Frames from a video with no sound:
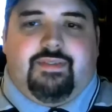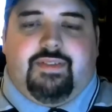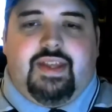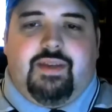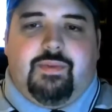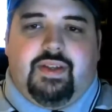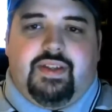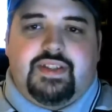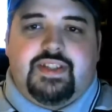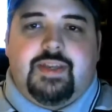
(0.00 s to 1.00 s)
Anyway,
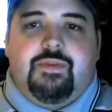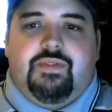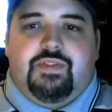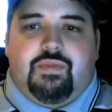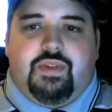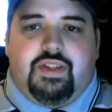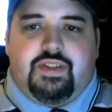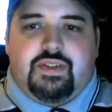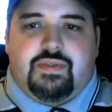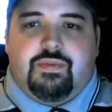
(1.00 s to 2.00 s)
they skipped over
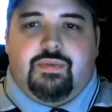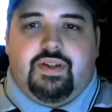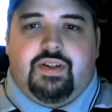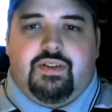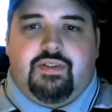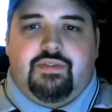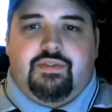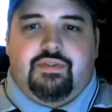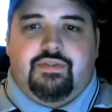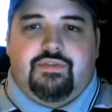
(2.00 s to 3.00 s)
2012
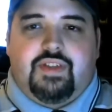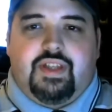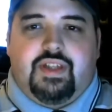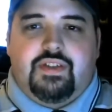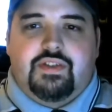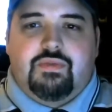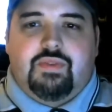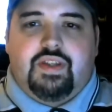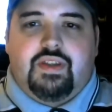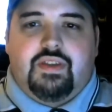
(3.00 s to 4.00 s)
and
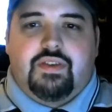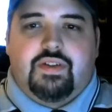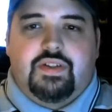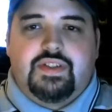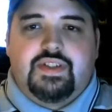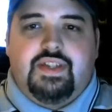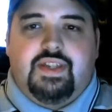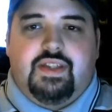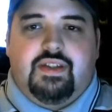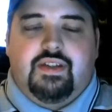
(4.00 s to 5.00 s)

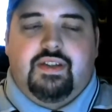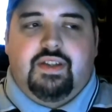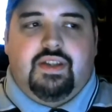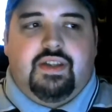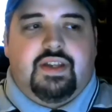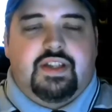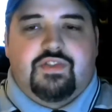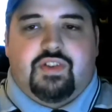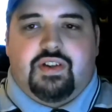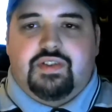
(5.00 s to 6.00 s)
2013 as
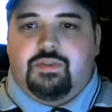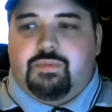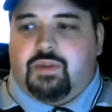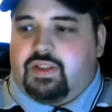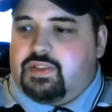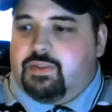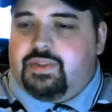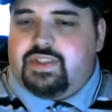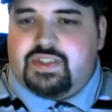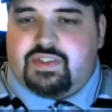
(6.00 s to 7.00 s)
far as new products go, but
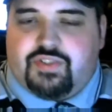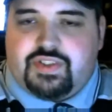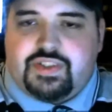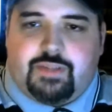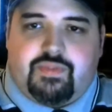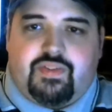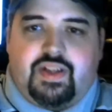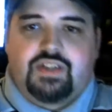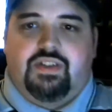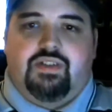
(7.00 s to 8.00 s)
this is the first time they've
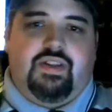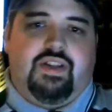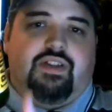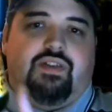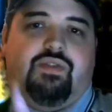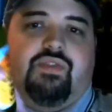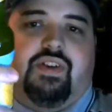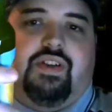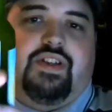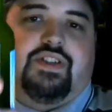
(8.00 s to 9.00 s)
actually created a new
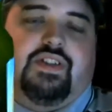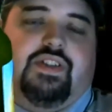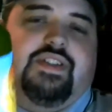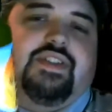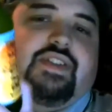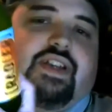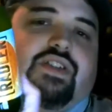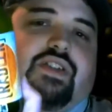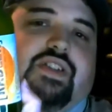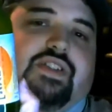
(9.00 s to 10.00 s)
variation, and this is
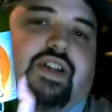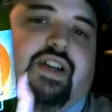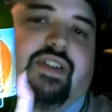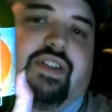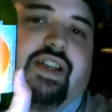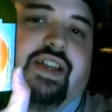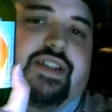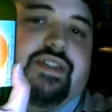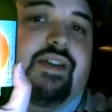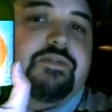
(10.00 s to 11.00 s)
actually a style that I got a
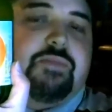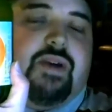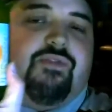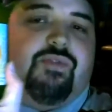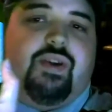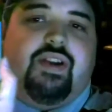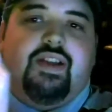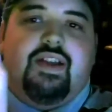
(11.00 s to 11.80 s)
soft spot for